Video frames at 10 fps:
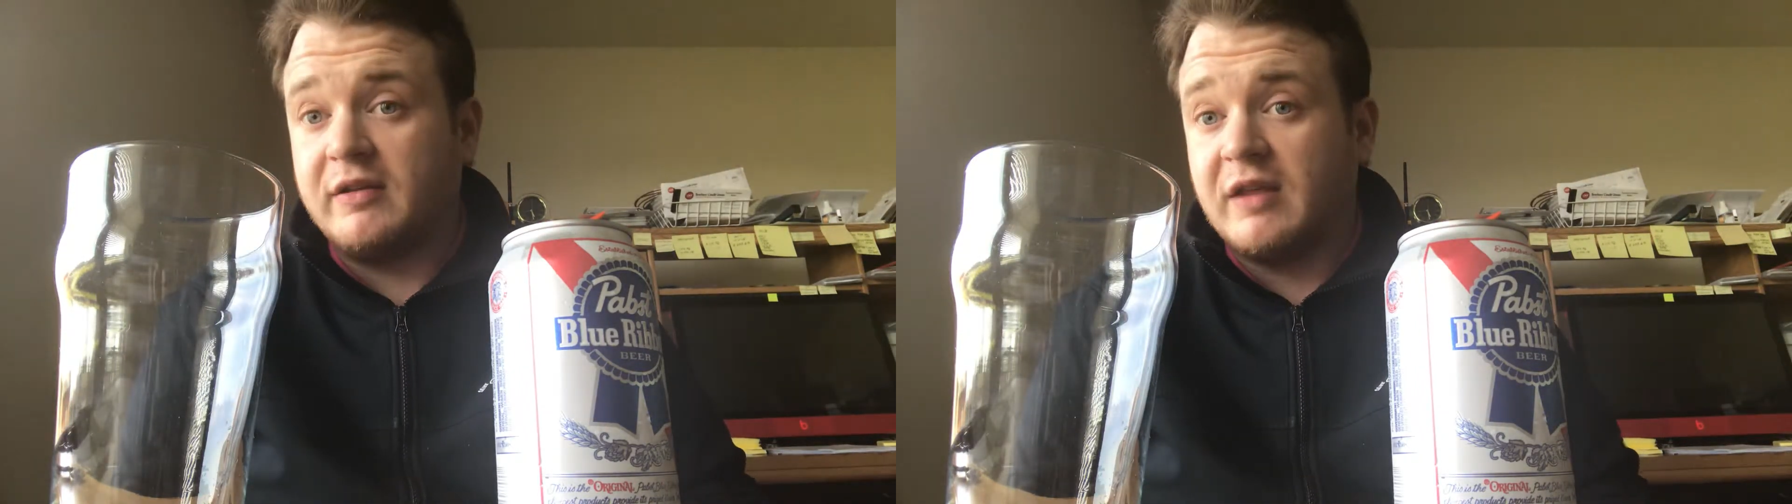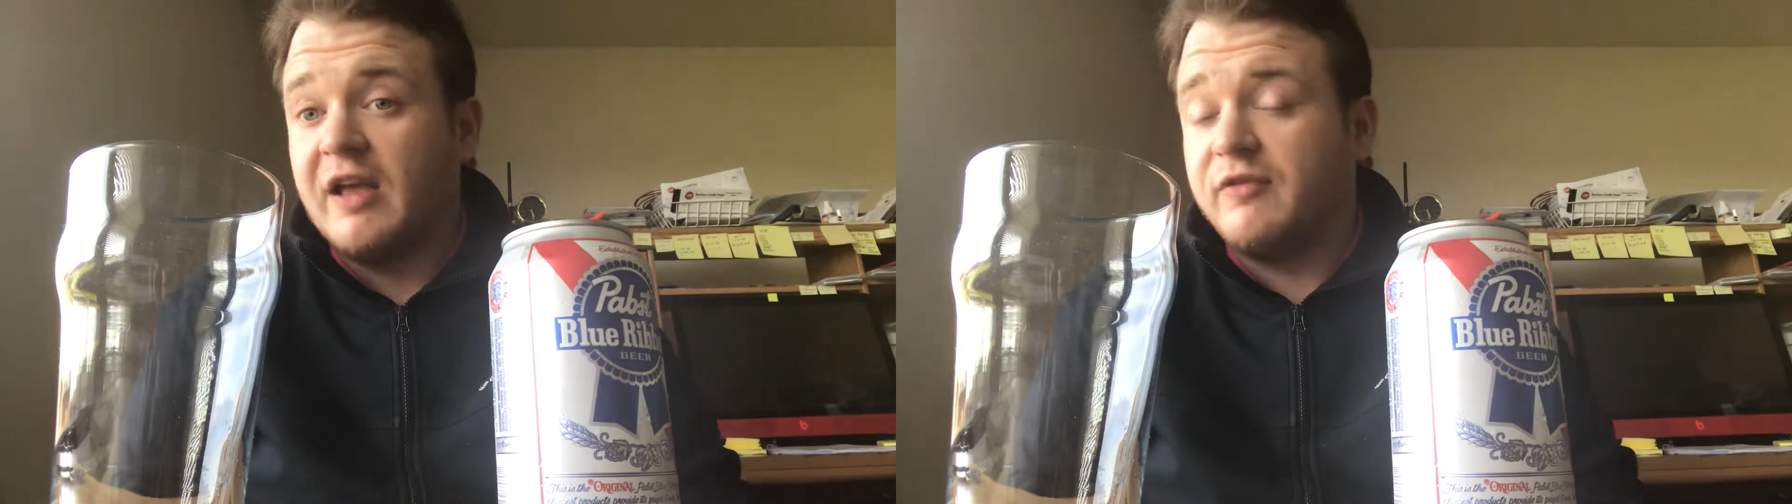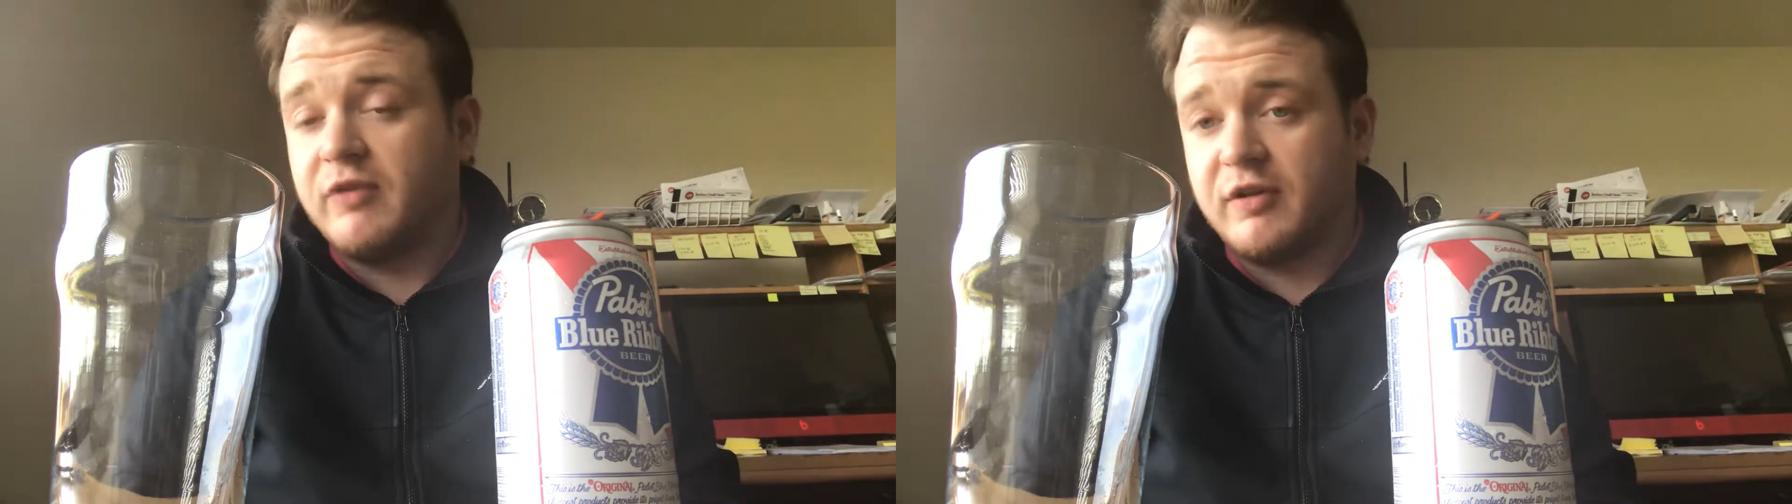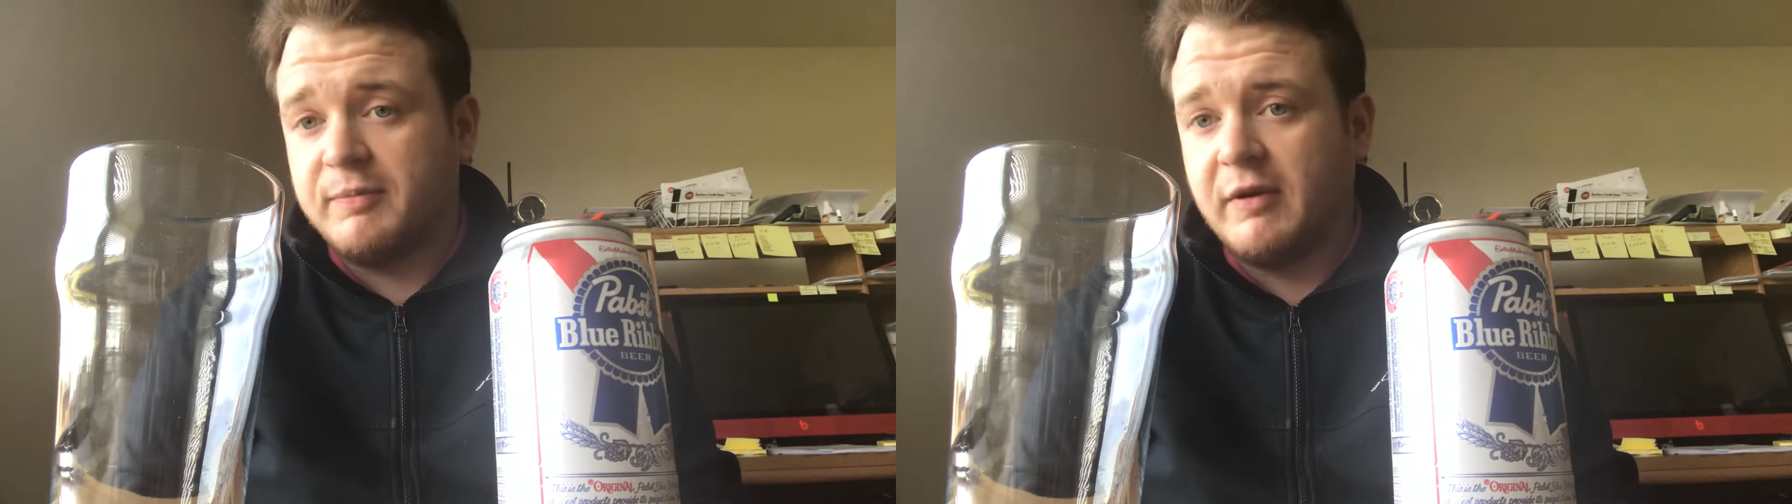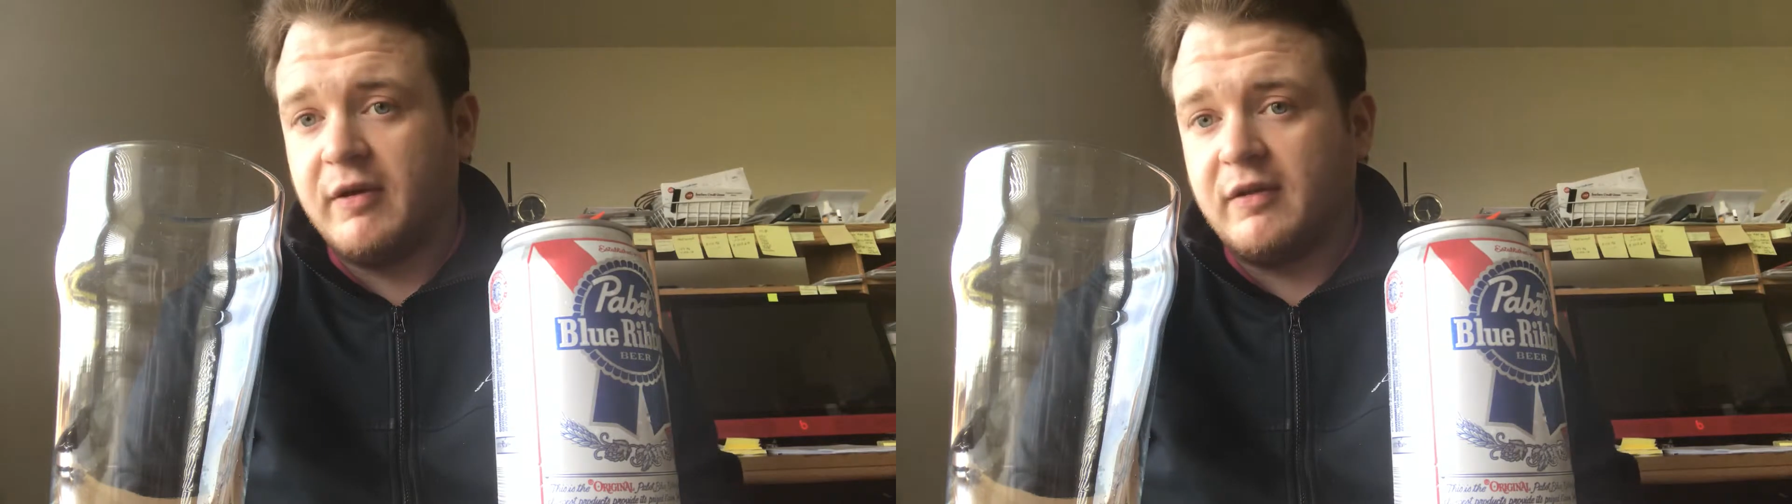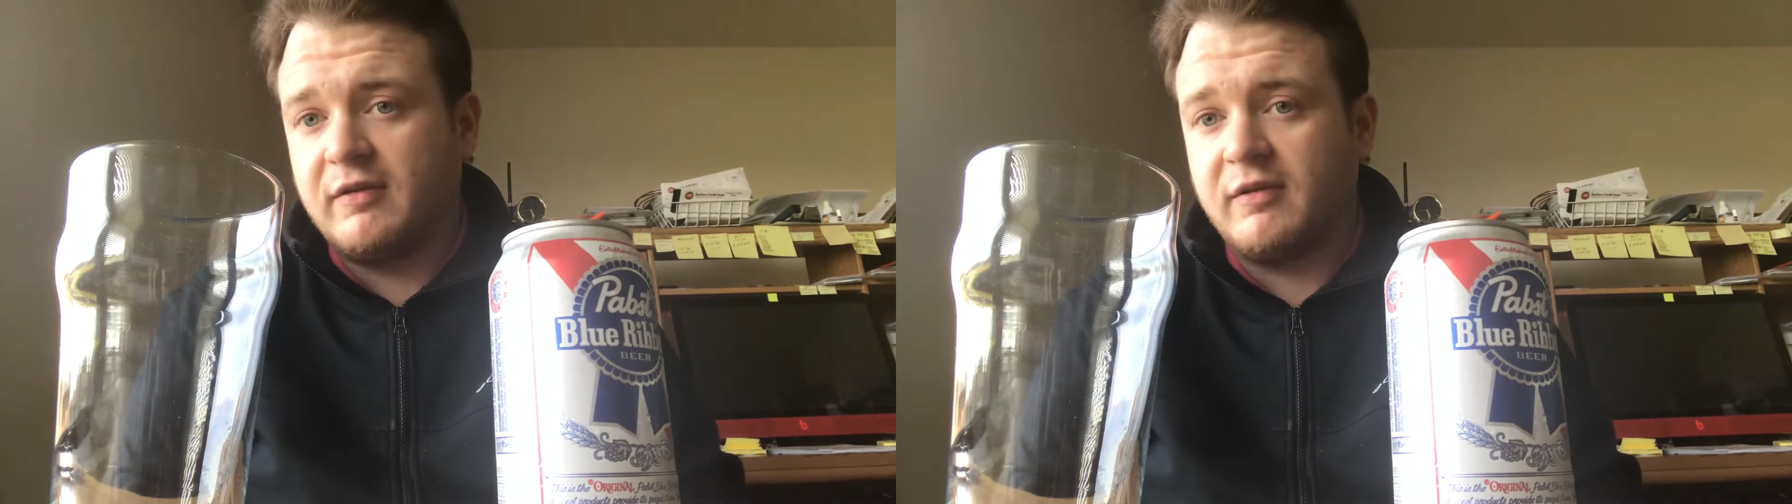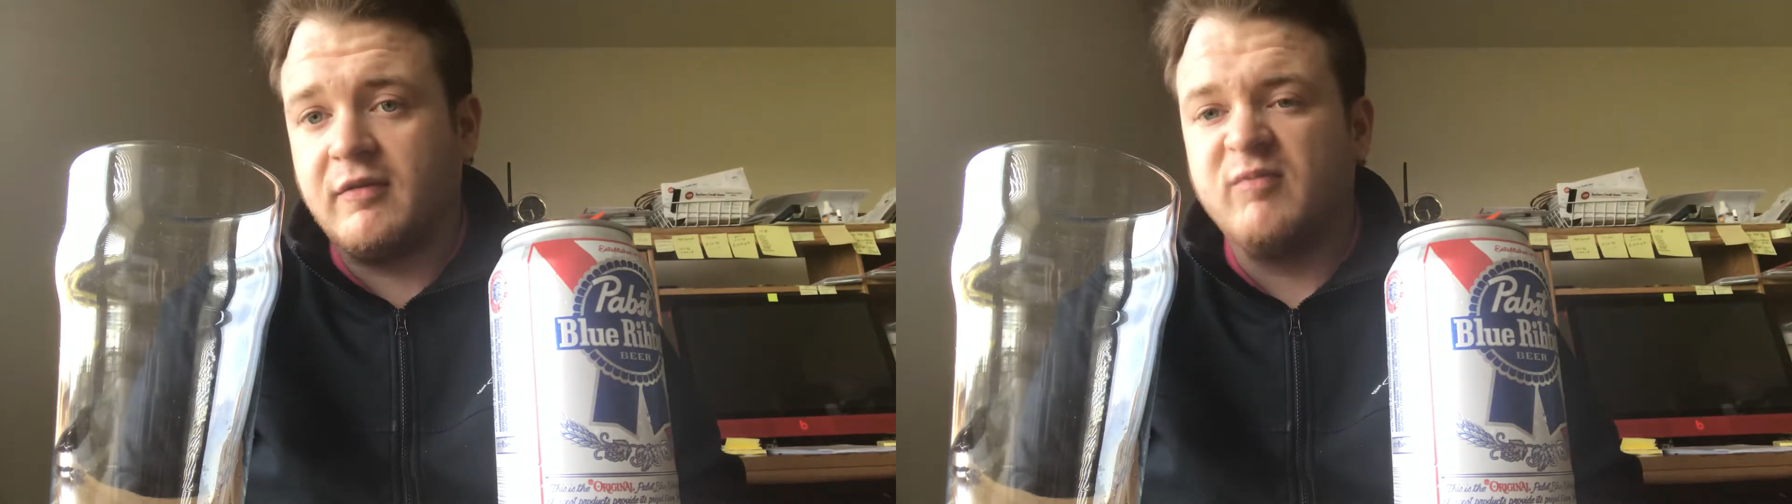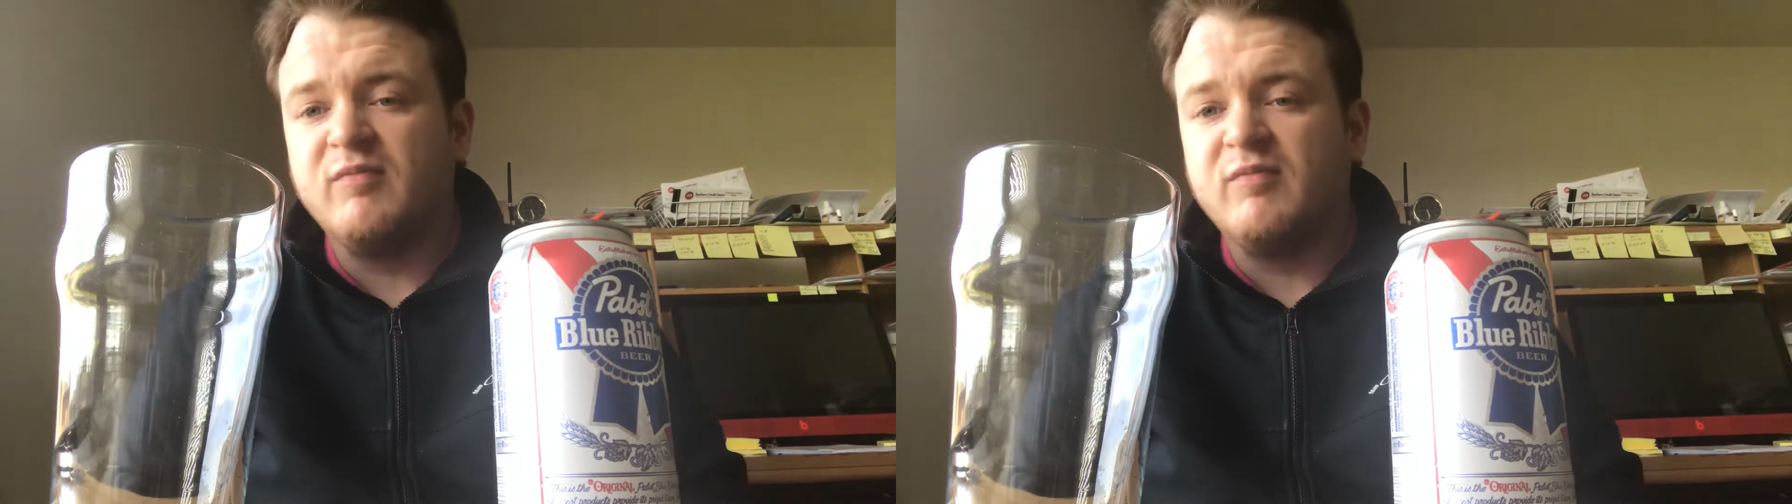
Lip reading: tasteful experience